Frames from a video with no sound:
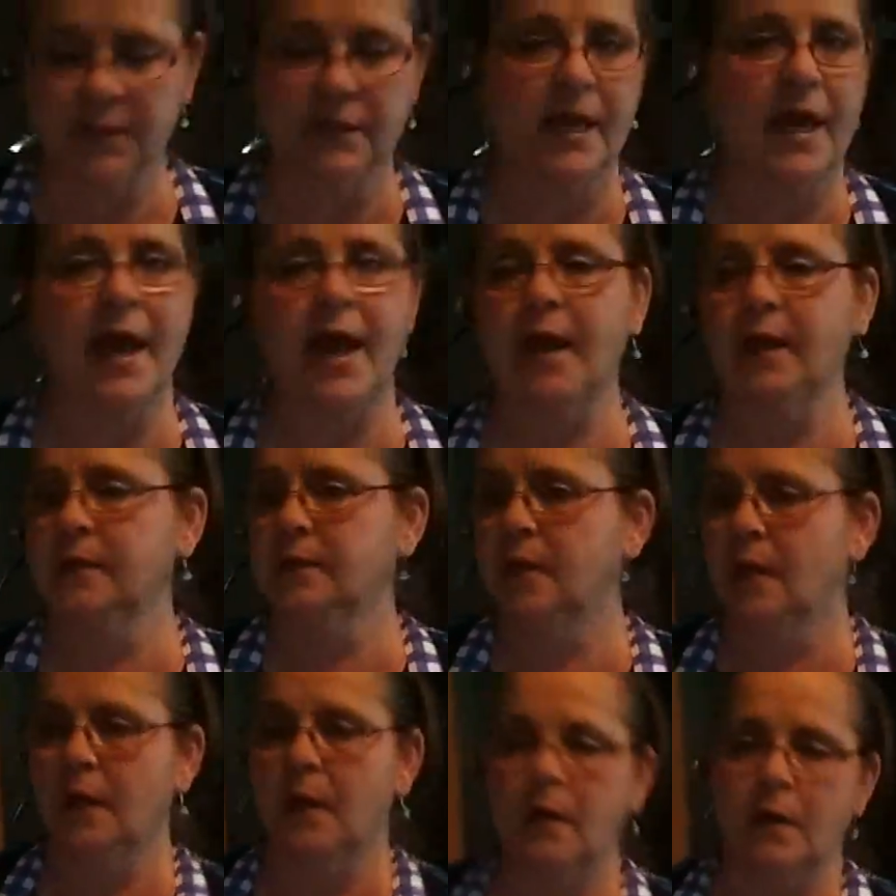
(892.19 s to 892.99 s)
can
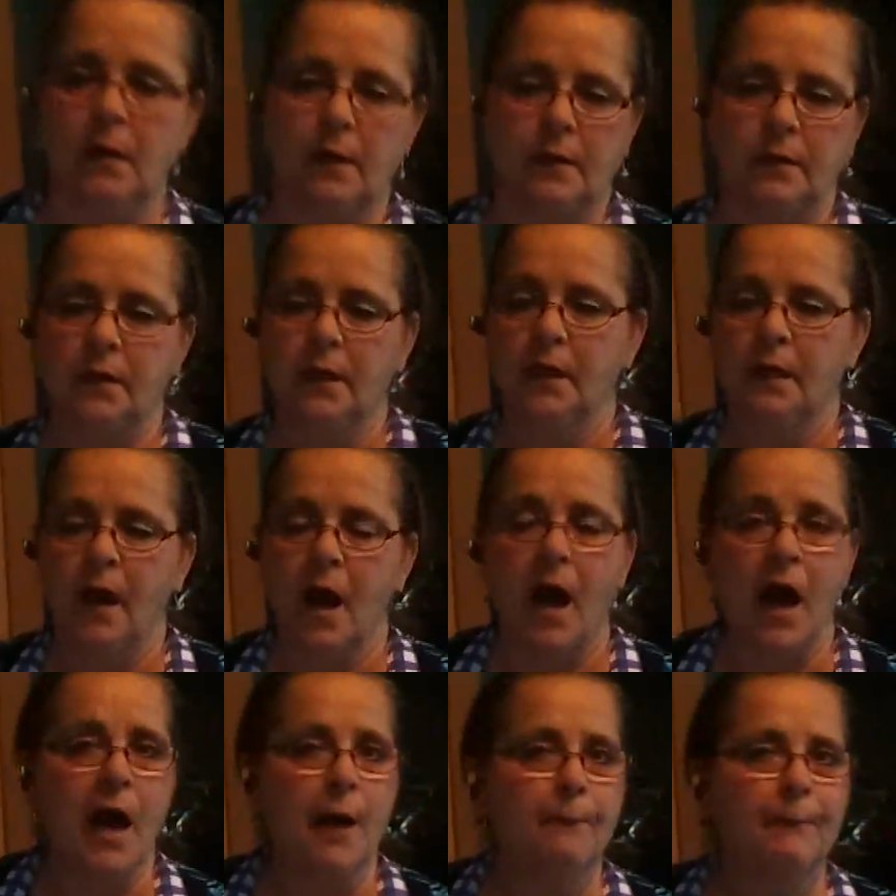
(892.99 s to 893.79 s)
add
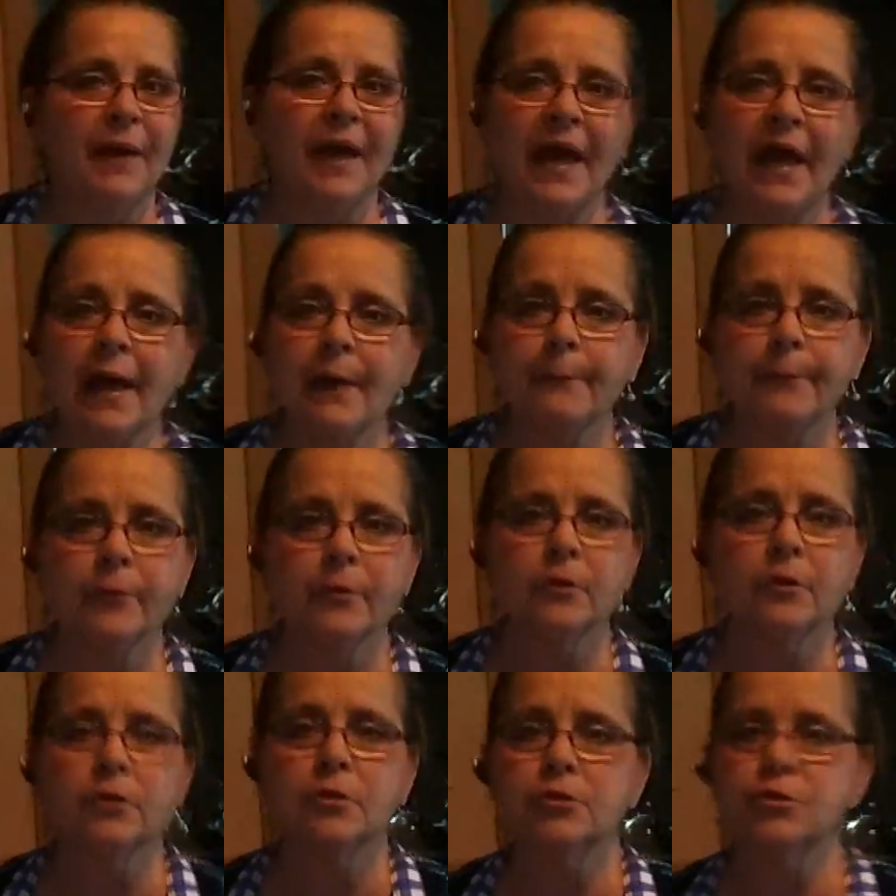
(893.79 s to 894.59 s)
hot
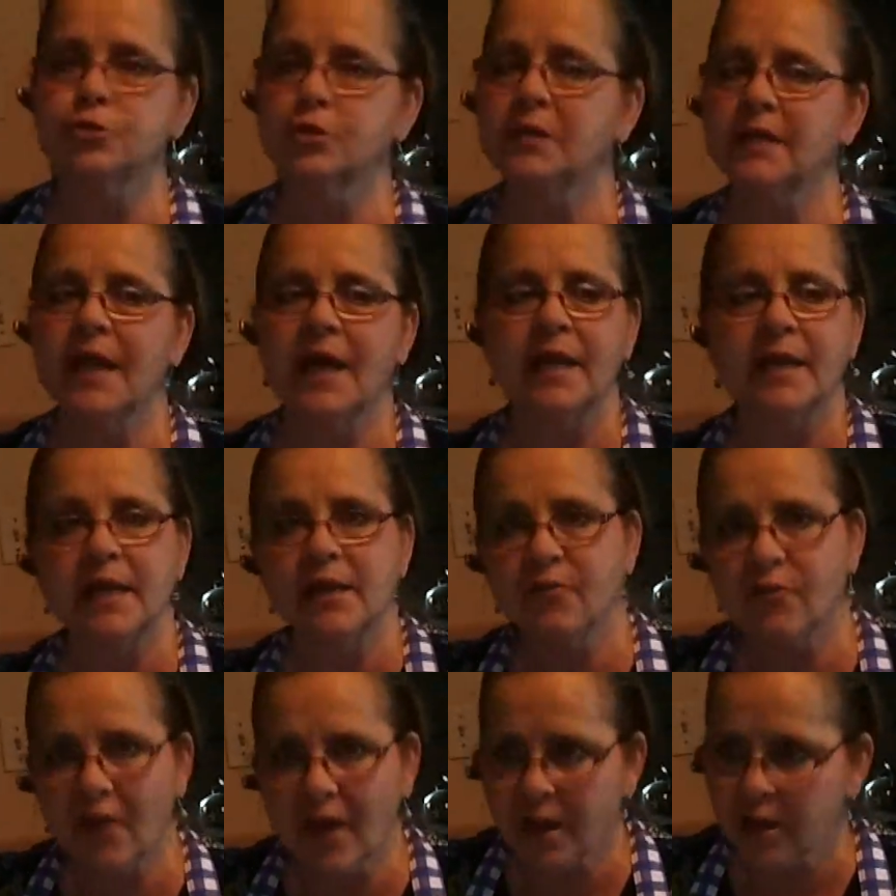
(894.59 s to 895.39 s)
peppers, you can add
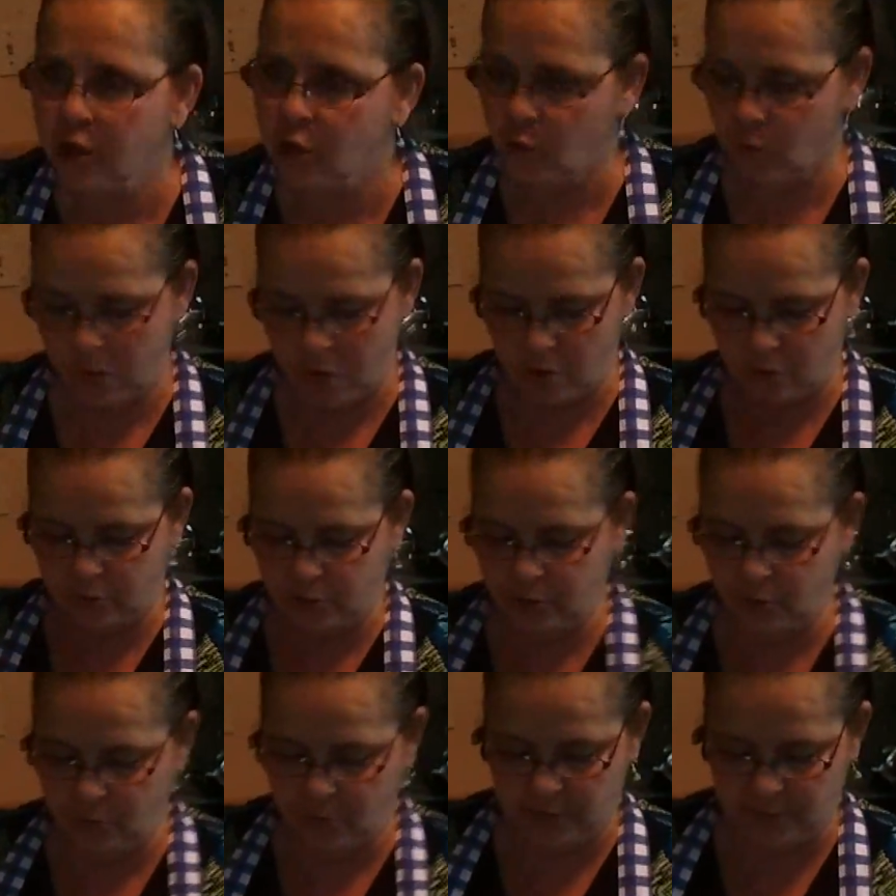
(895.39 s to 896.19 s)
anything you want
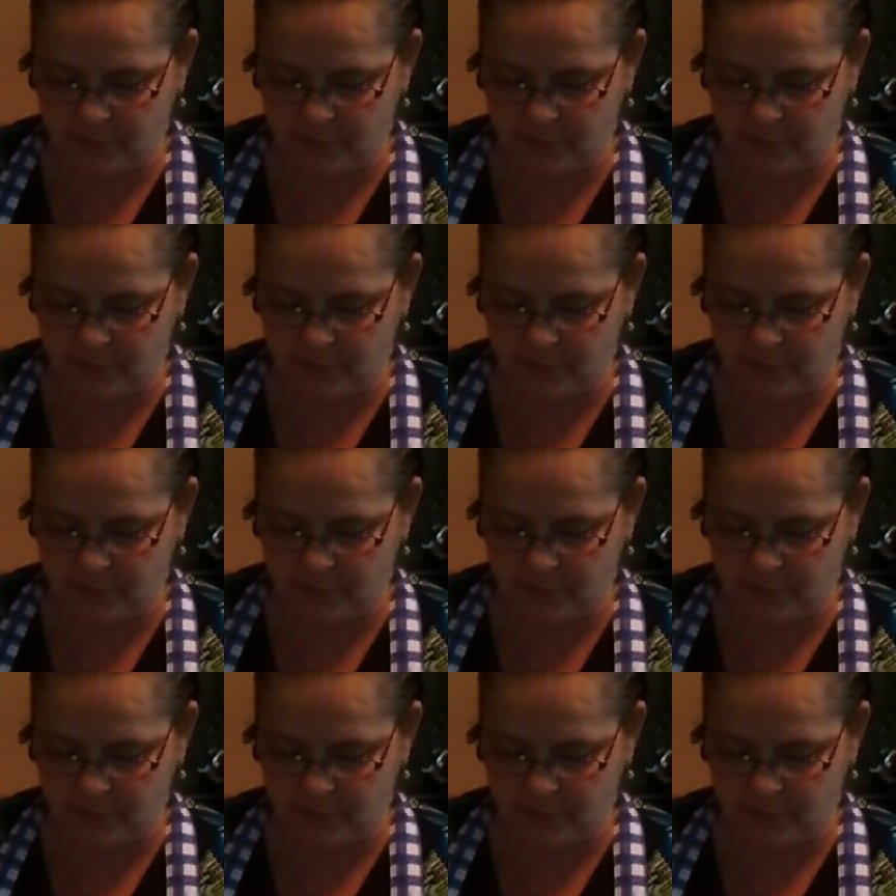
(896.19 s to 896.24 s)
to